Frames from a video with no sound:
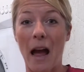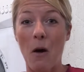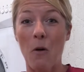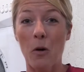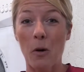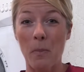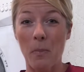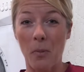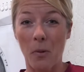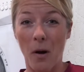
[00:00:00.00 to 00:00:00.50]

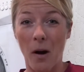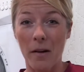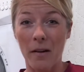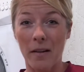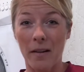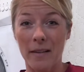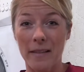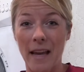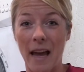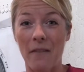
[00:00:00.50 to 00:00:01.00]
our
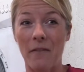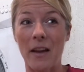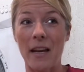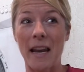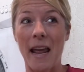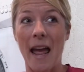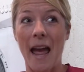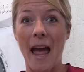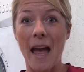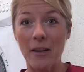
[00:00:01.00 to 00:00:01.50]
products have
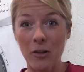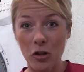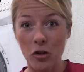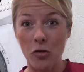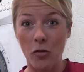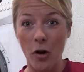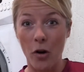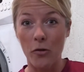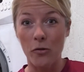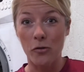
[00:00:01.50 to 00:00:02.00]
an
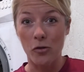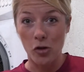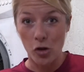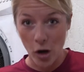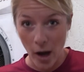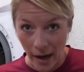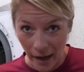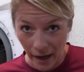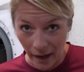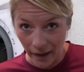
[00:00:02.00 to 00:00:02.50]

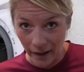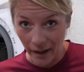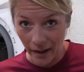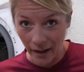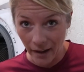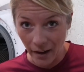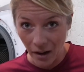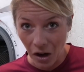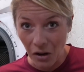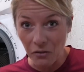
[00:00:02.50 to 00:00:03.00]
estrogenic
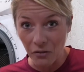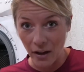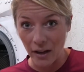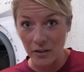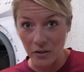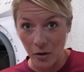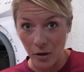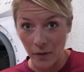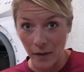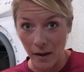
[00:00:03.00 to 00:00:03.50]

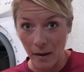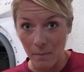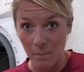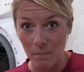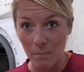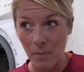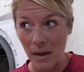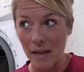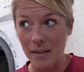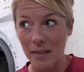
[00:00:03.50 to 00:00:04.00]
effect on
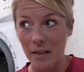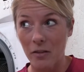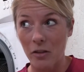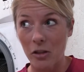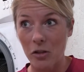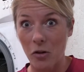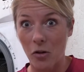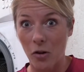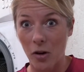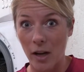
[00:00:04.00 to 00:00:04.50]
them,
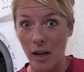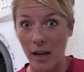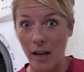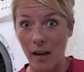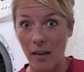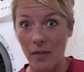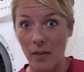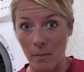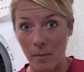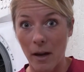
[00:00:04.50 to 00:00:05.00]
basically
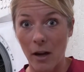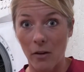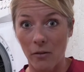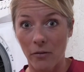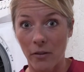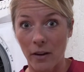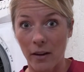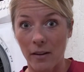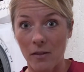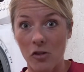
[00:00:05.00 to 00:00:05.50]
turning the male
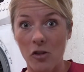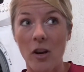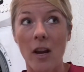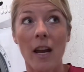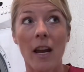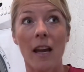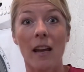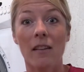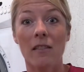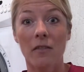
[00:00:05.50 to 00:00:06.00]
fish
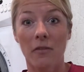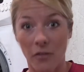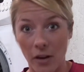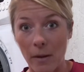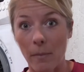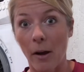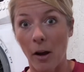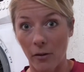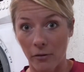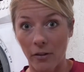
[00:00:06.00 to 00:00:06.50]
into
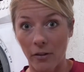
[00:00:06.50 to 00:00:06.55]
female